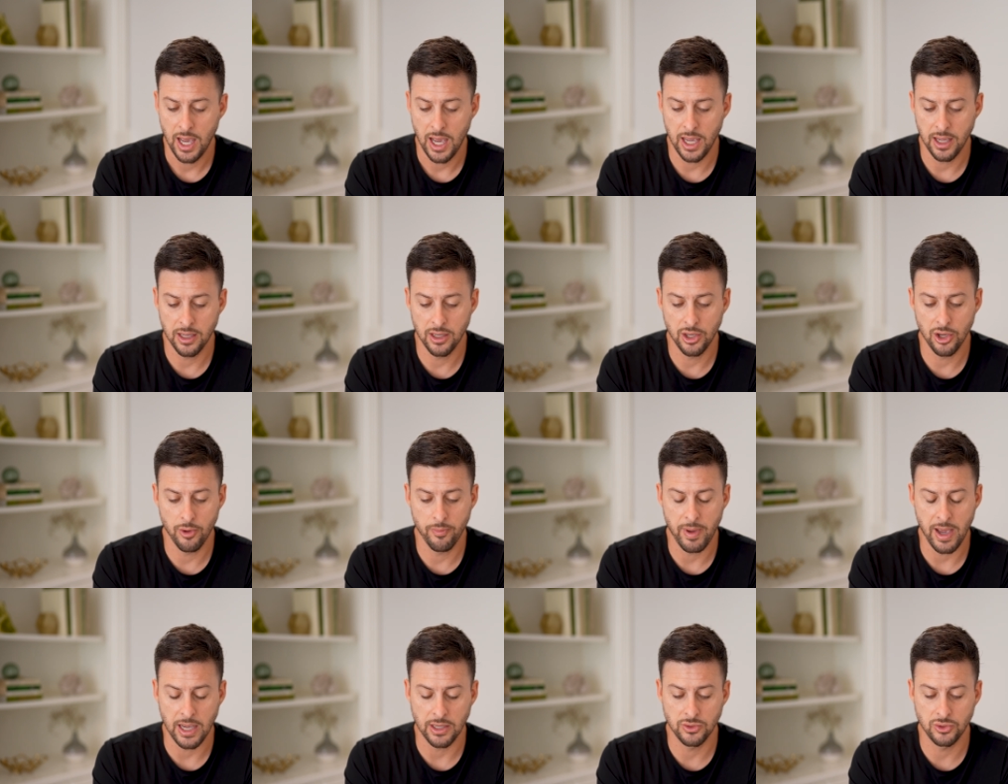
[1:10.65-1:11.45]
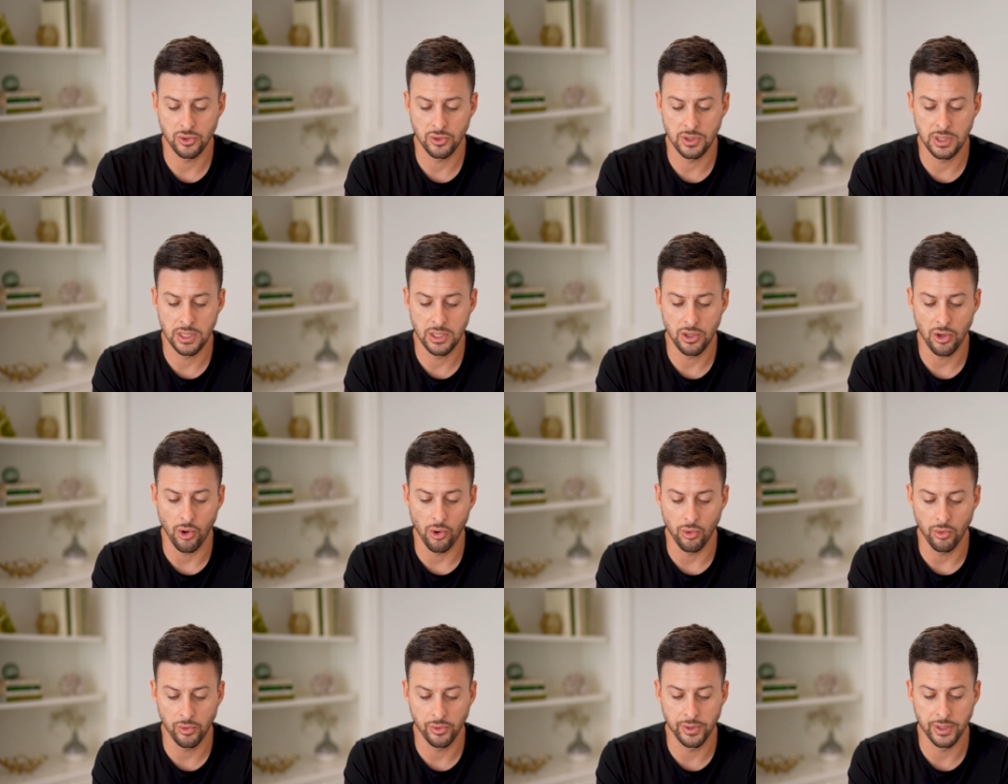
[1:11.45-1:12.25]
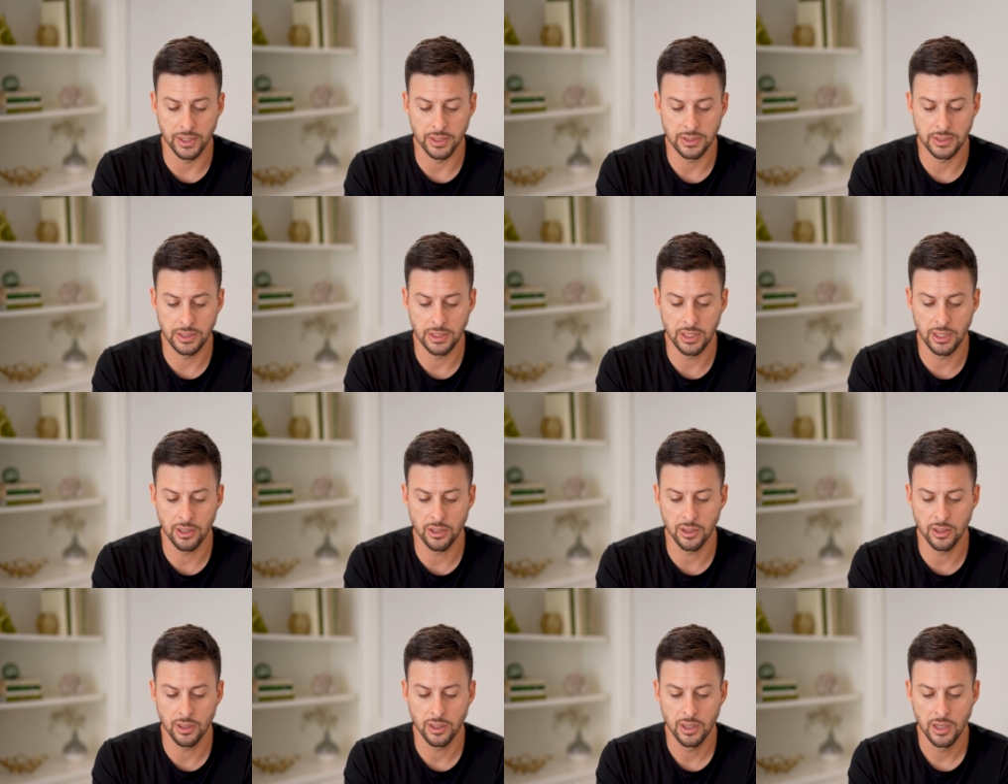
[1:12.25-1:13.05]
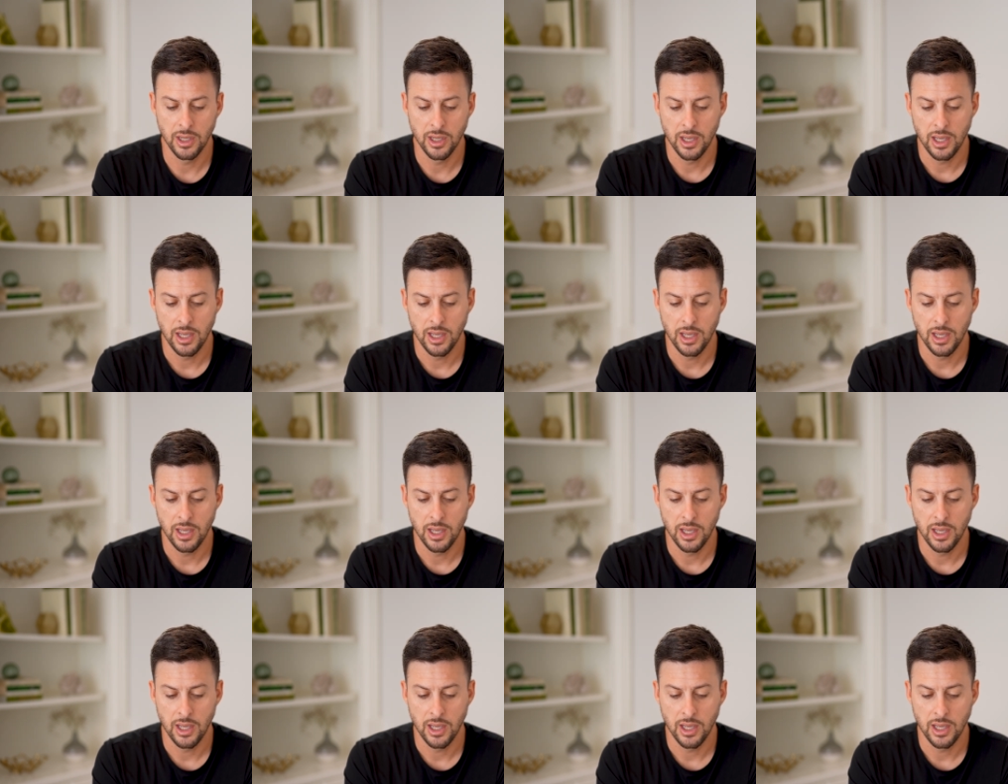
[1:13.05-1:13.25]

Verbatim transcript: I can go back to the oldest year